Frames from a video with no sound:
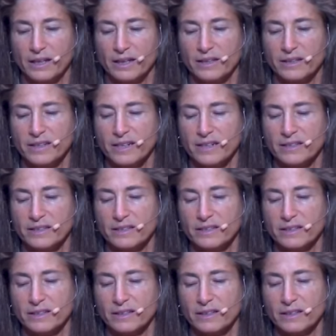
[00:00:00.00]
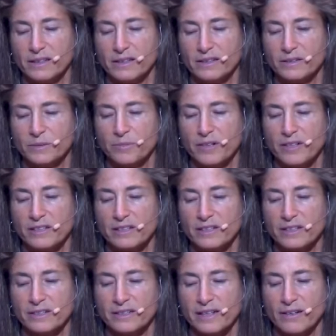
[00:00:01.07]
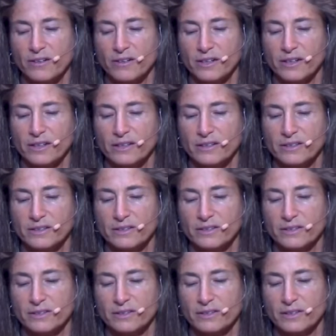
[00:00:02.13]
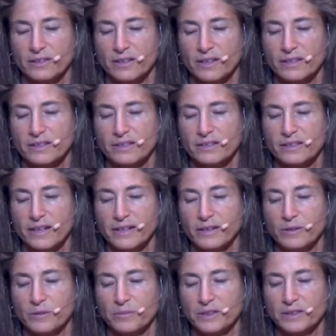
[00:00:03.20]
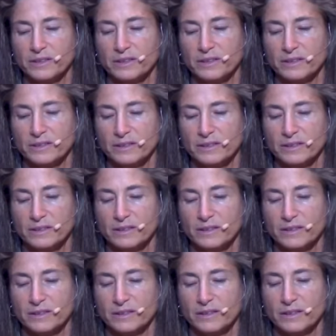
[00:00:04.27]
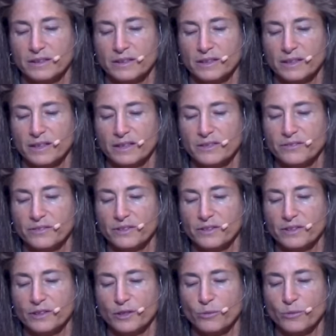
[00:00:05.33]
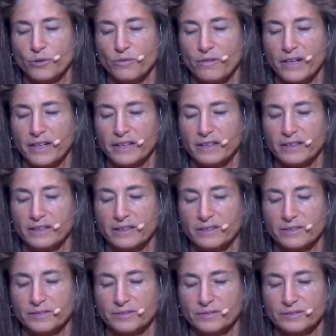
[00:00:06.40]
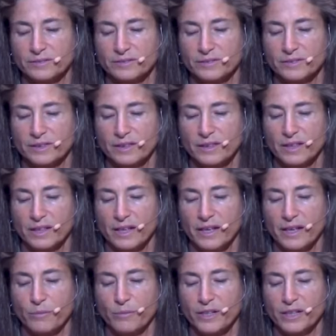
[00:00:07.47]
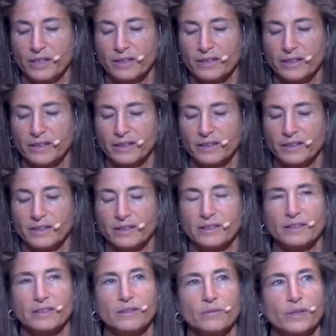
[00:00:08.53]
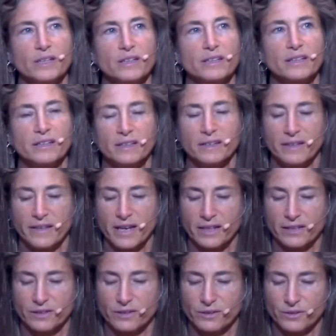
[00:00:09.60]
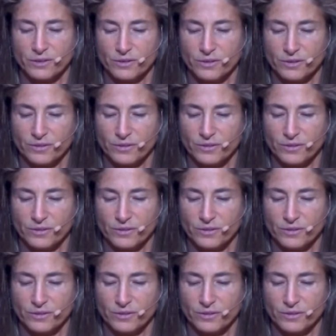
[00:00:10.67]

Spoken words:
It takes expression as arrogance, as entitlement, as feeling that we're right. And we cling. We cling to that too,